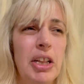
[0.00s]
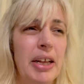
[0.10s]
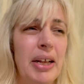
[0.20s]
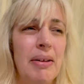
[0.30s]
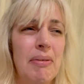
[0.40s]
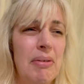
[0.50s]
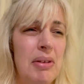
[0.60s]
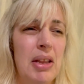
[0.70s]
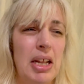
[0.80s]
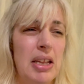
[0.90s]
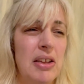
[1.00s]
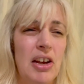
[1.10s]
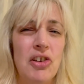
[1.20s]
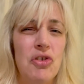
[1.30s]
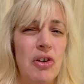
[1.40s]
and the
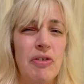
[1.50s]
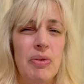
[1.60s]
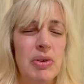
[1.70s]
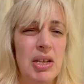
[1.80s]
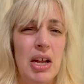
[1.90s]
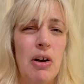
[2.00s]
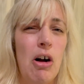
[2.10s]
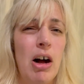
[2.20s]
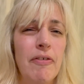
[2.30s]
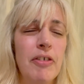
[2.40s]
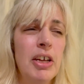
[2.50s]
texture of it was kind of off.